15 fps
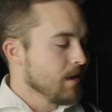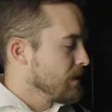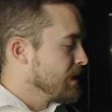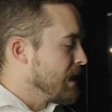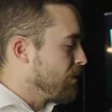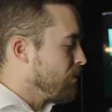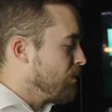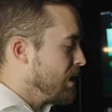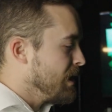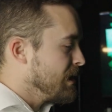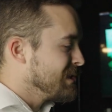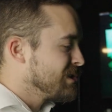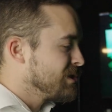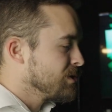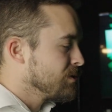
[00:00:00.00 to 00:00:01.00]
that
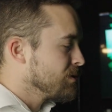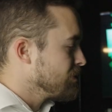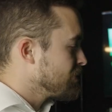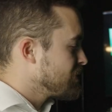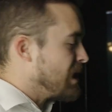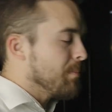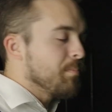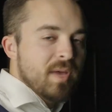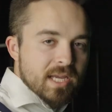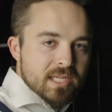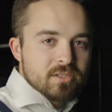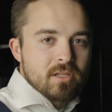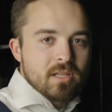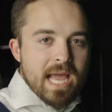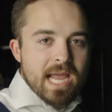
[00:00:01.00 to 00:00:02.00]
was
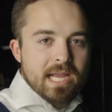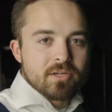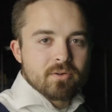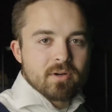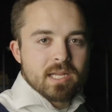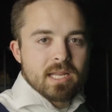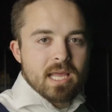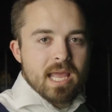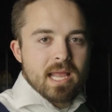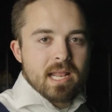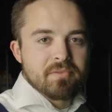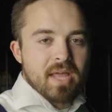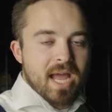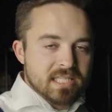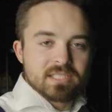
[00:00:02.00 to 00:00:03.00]
sub-pixel accurate,
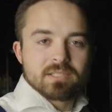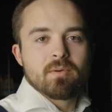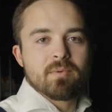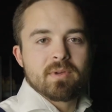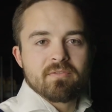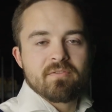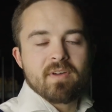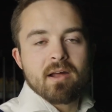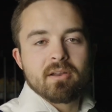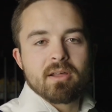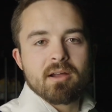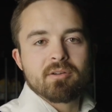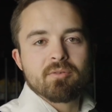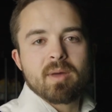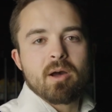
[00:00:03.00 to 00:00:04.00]
and that's when we found
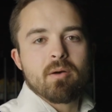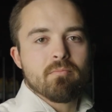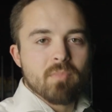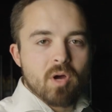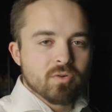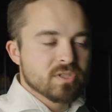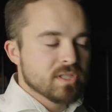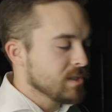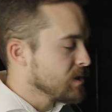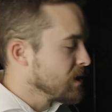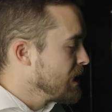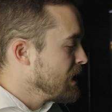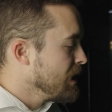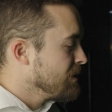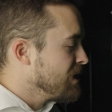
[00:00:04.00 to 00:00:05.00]
out about Mo-Sys.
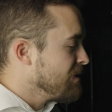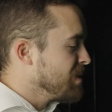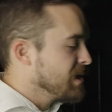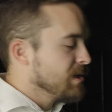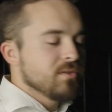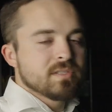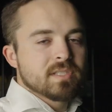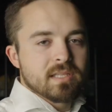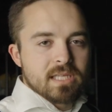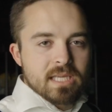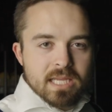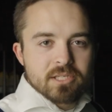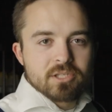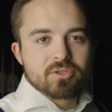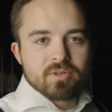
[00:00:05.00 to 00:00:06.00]
They've been used in the
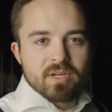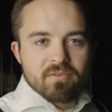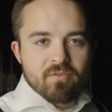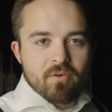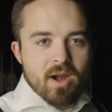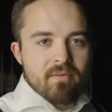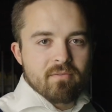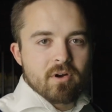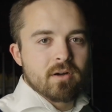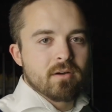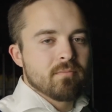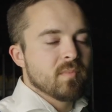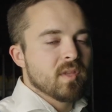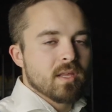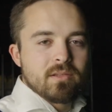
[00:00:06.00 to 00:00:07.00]
industry
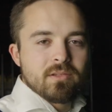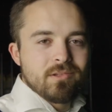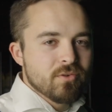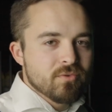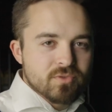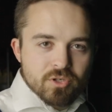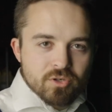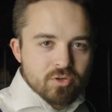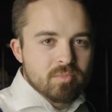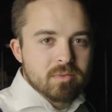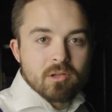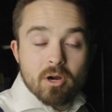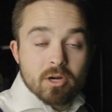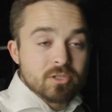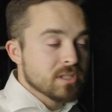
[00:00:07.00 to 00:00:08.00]
forever. YouTube
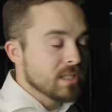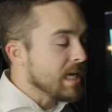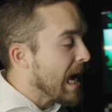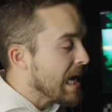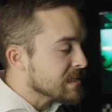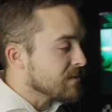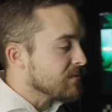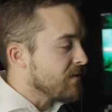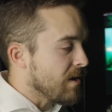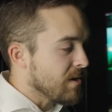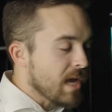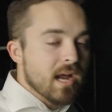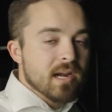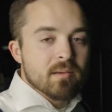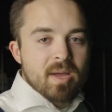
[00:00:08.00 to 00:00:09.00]
largely hasn't found
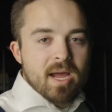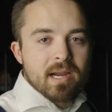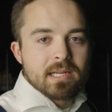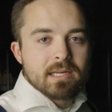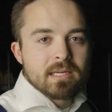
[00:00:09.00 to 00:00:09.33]
out about it,